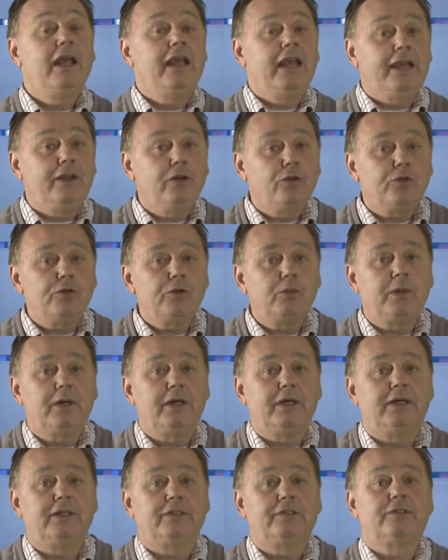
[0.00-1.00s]
In other
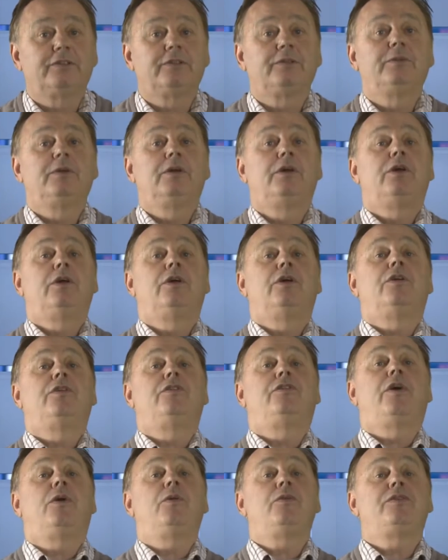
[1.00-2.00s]
words,
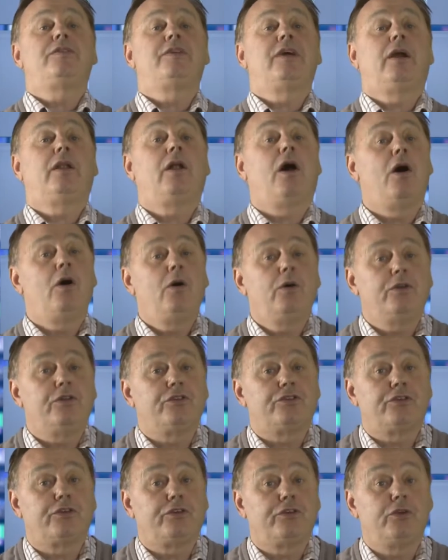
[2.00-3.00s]
don't tell
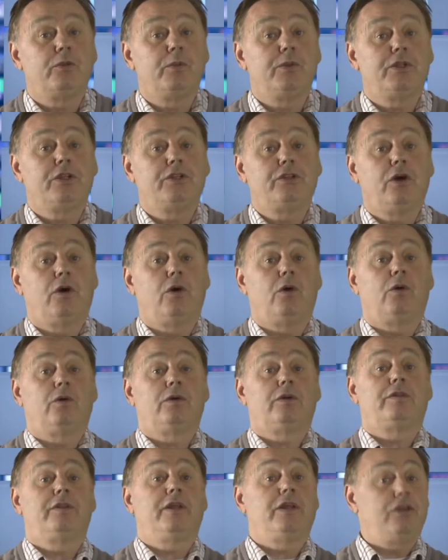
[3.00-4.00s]
owners to do with a
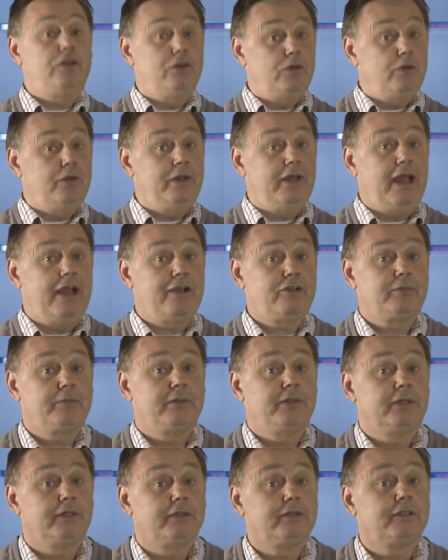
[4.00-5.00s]
dog that you, the
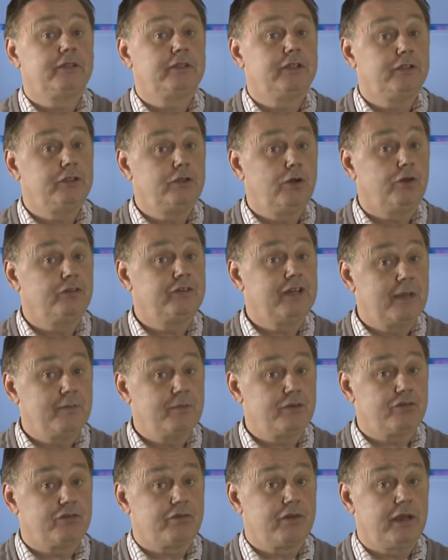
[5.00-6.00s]
expert, cannot
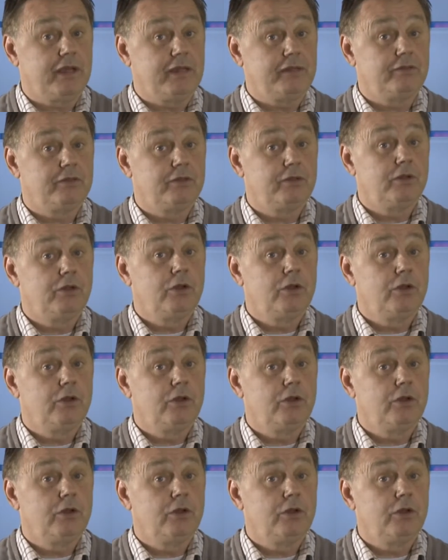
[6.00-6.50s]
demonstrate